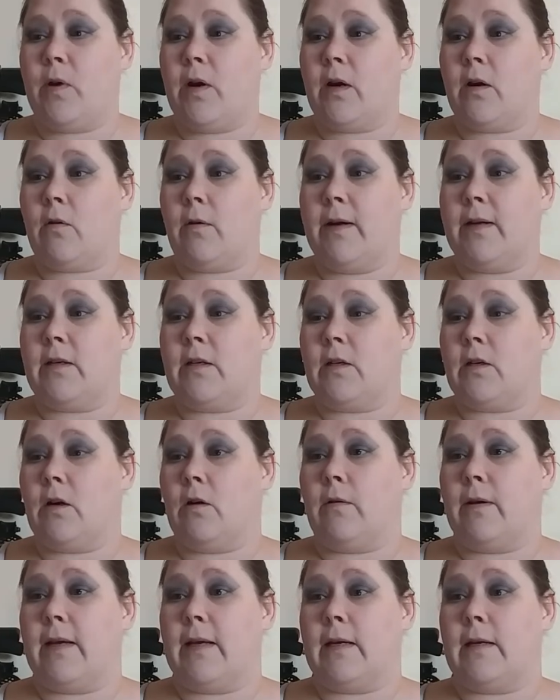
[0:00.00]
we are going to
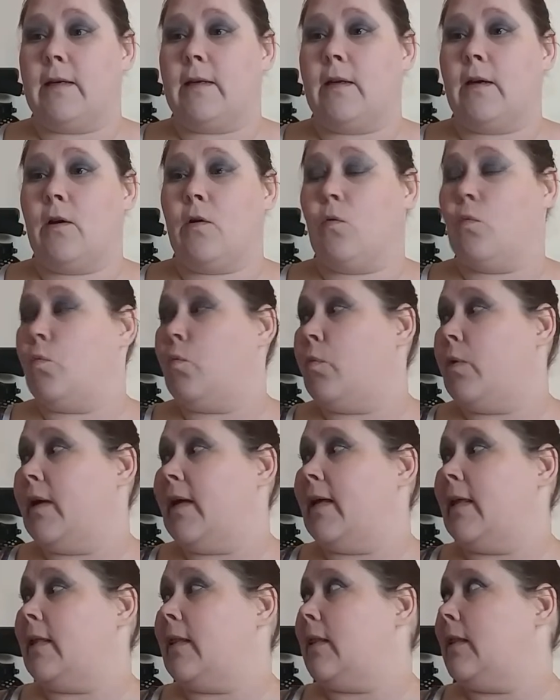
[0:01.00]
go in
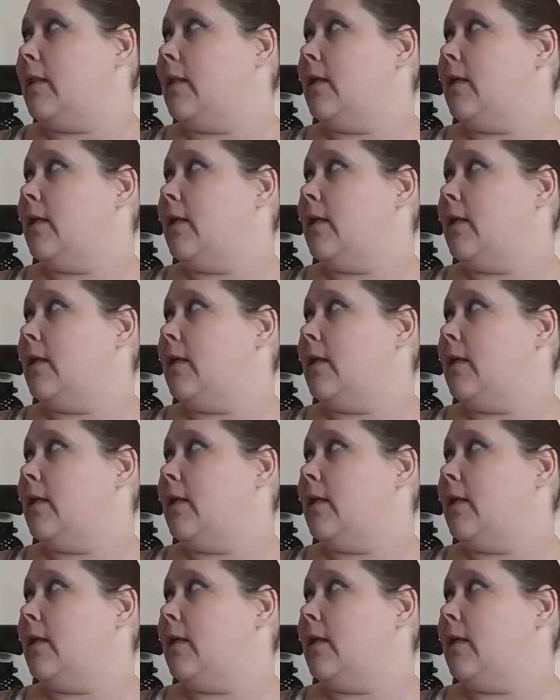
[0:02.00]
with,